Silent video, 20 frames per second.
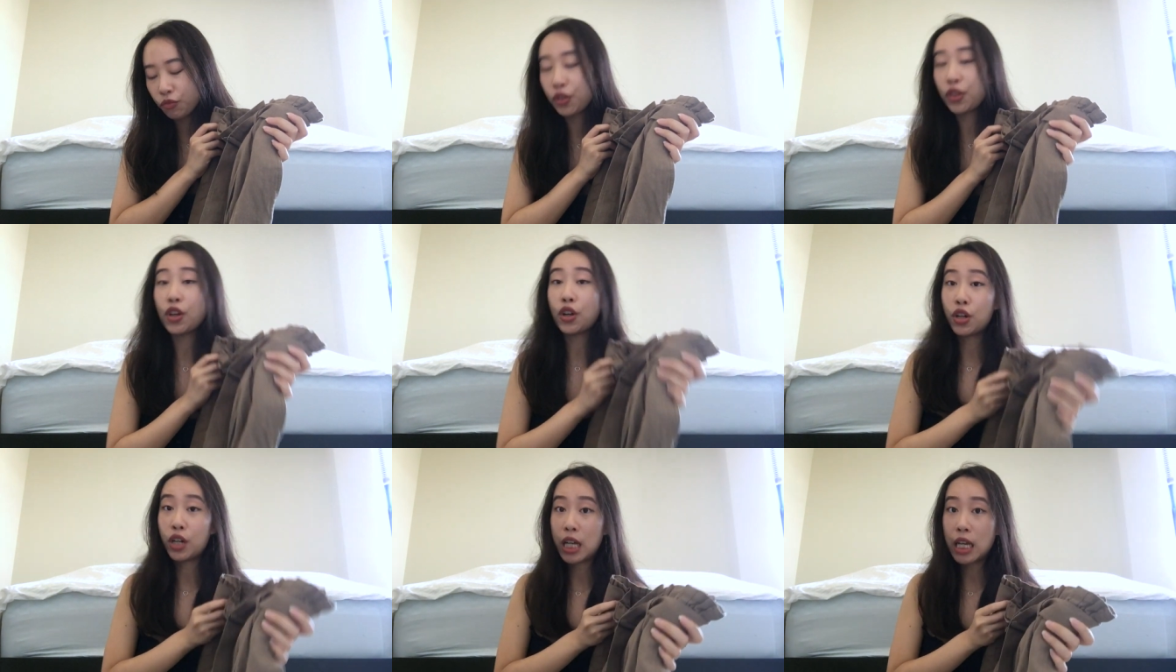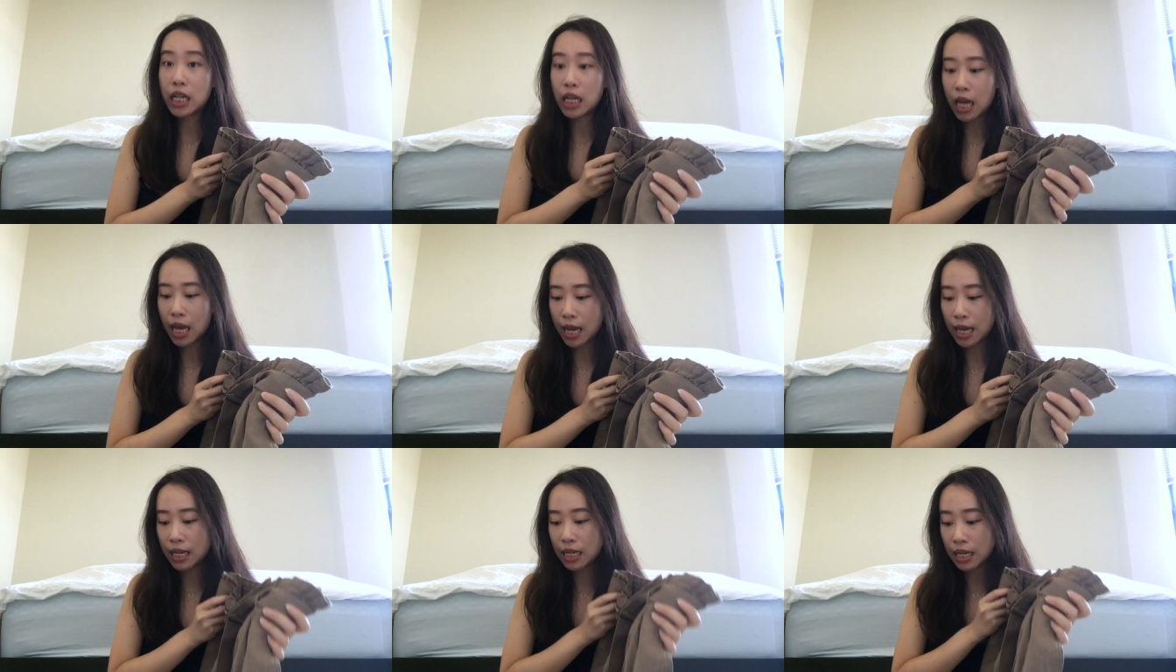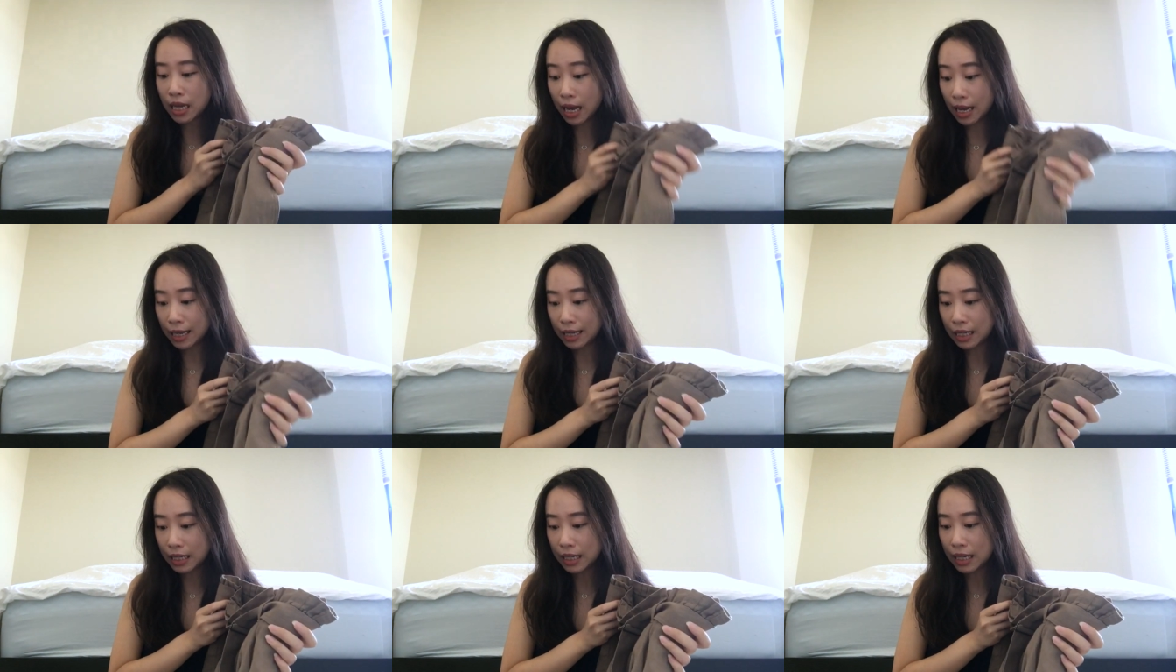
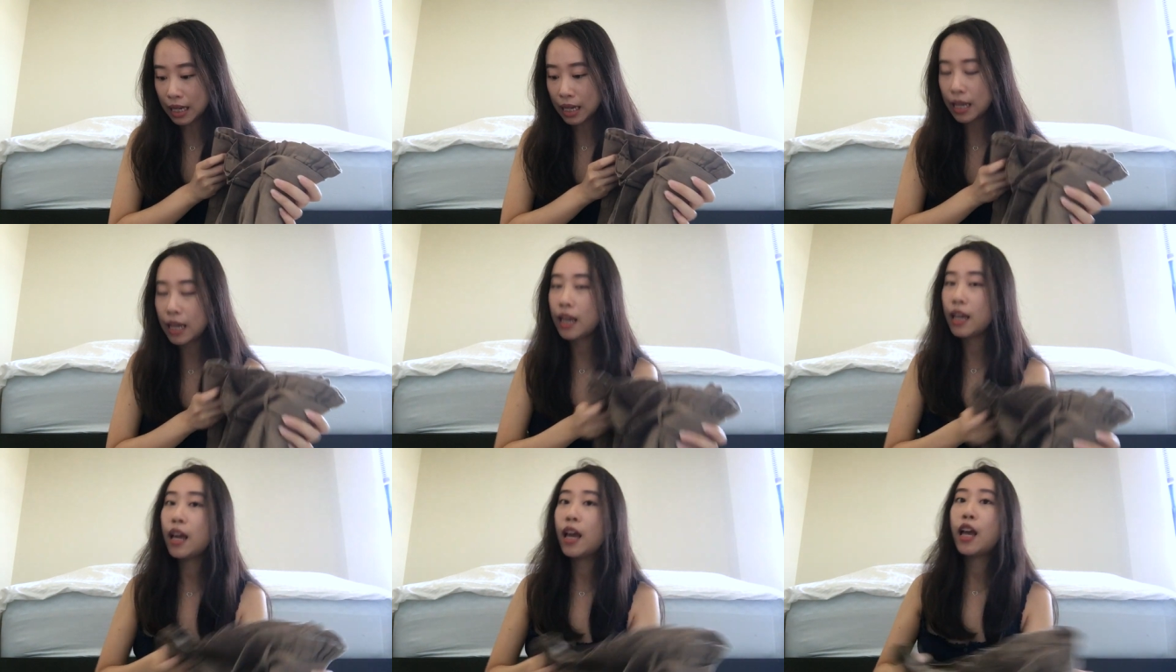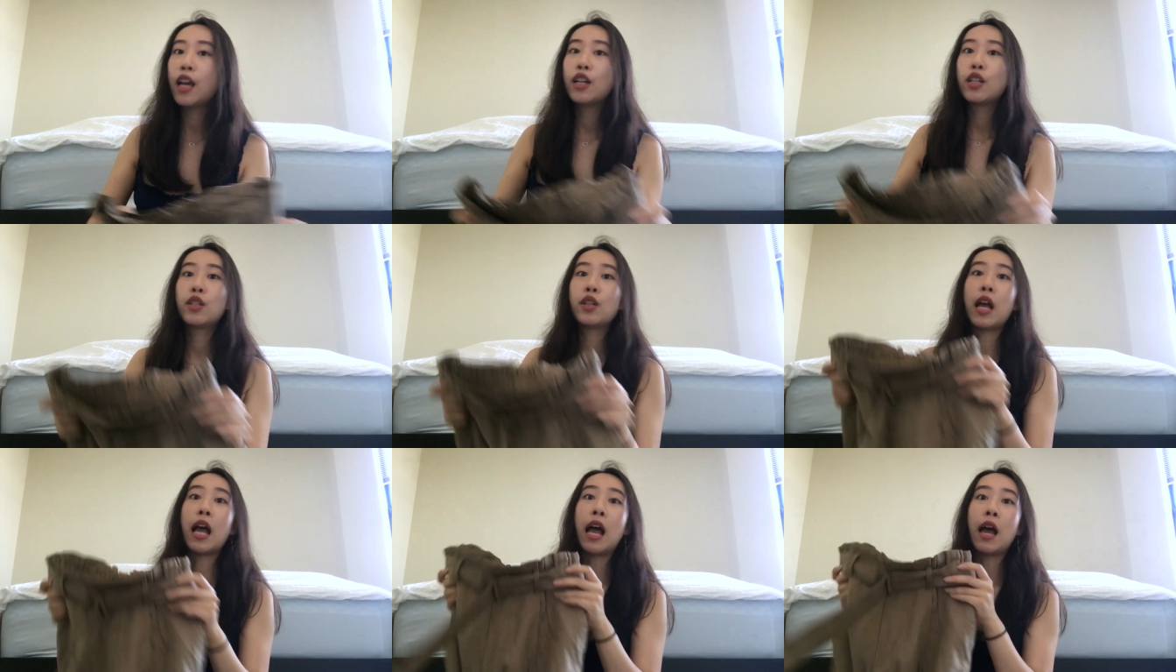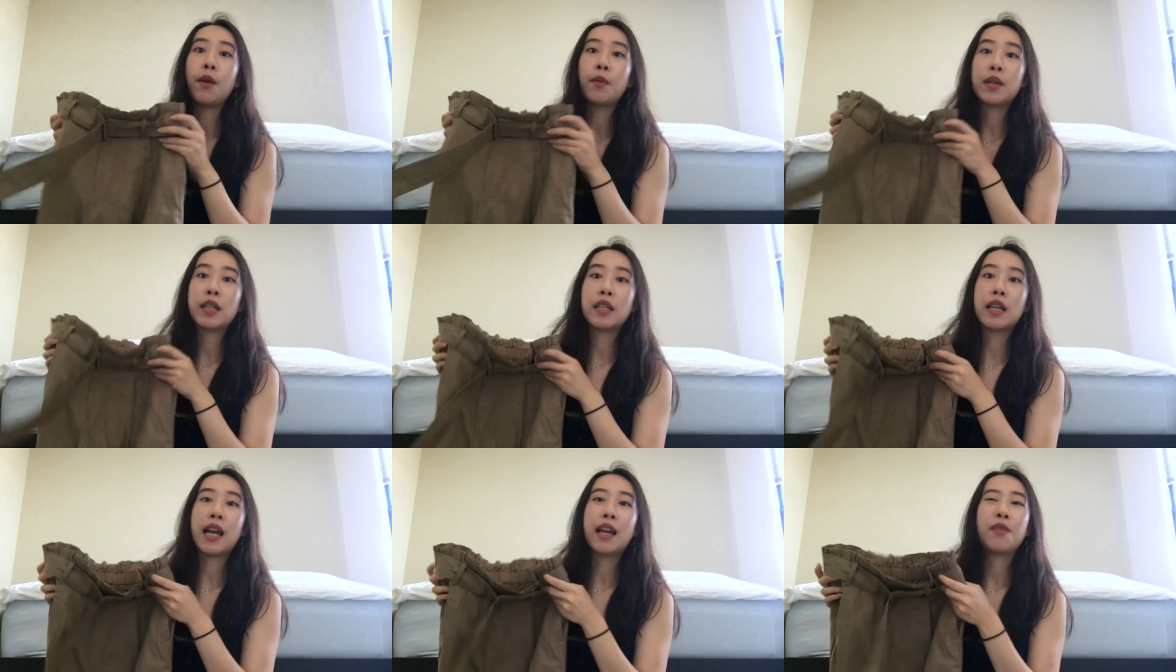$39.90, so
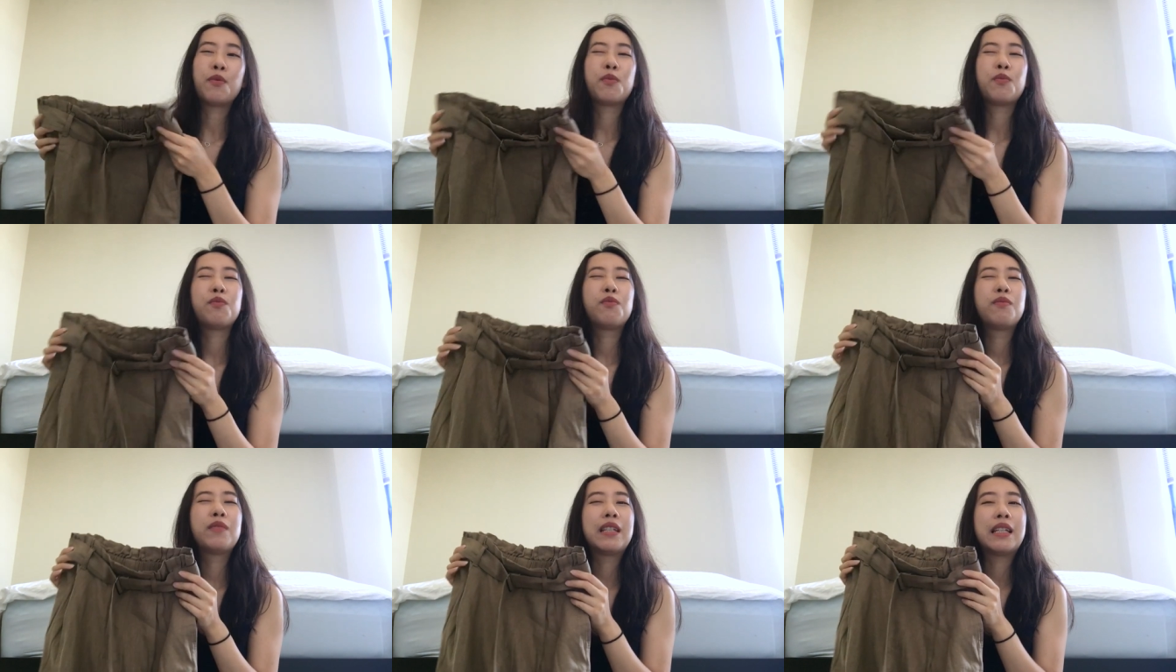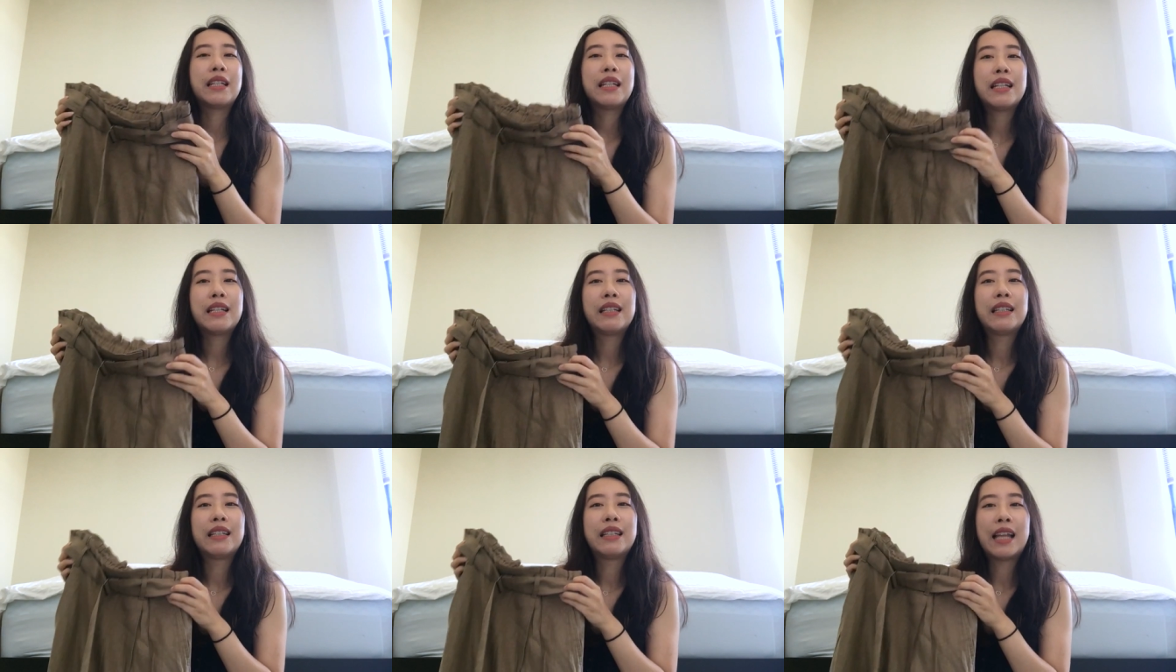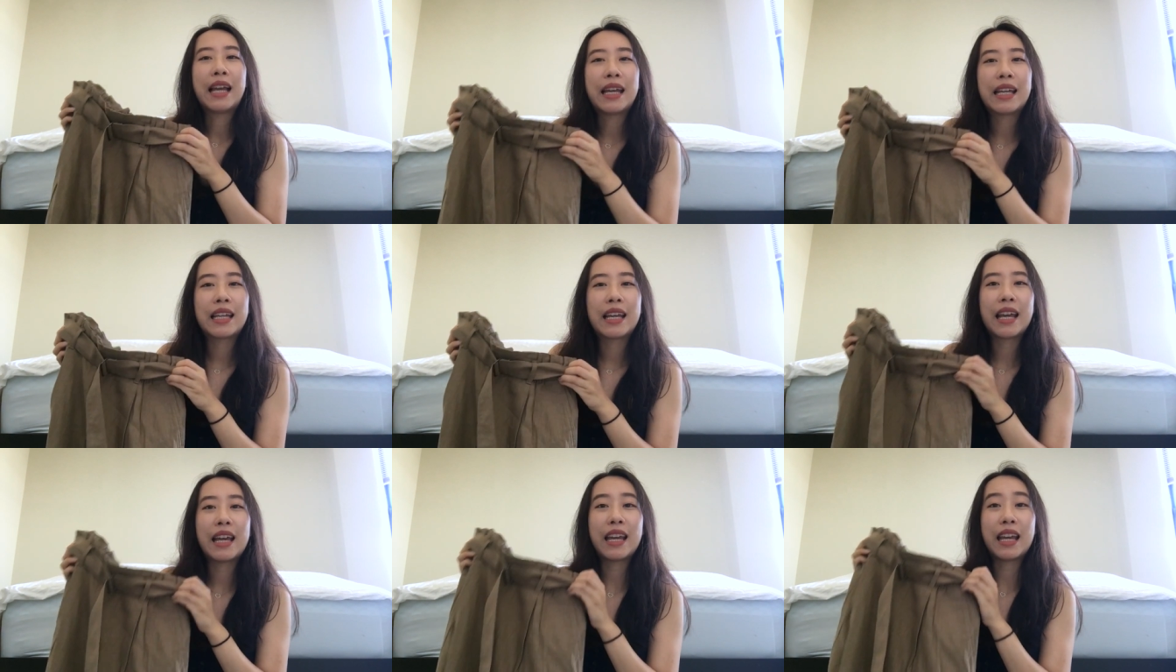I didn't
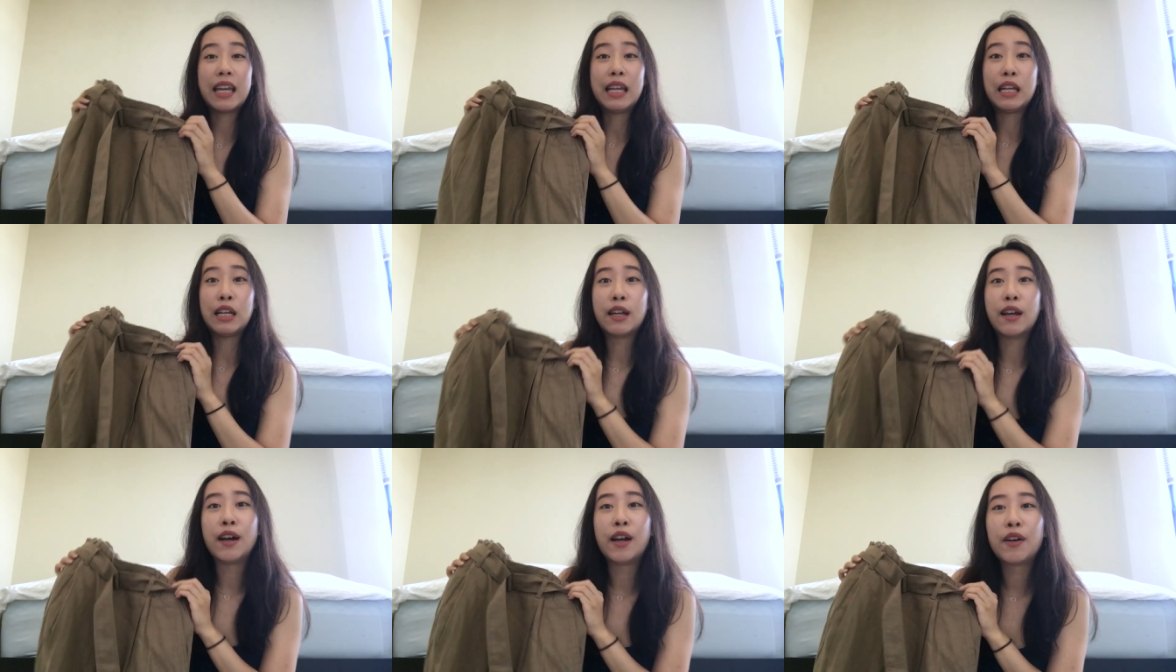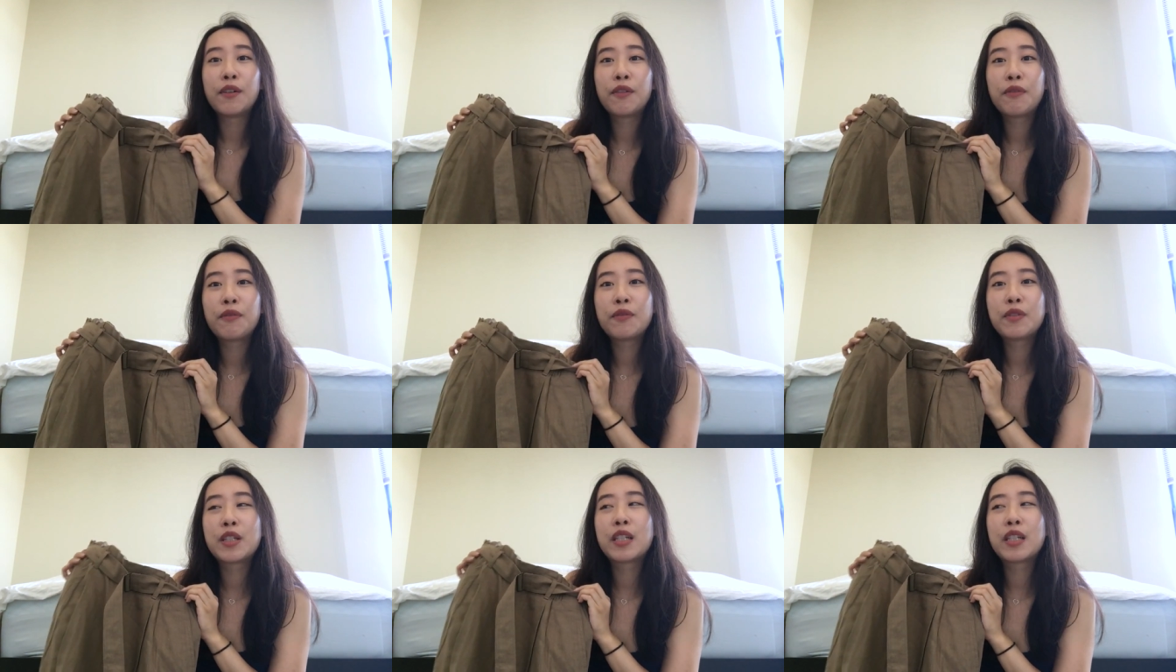like it enough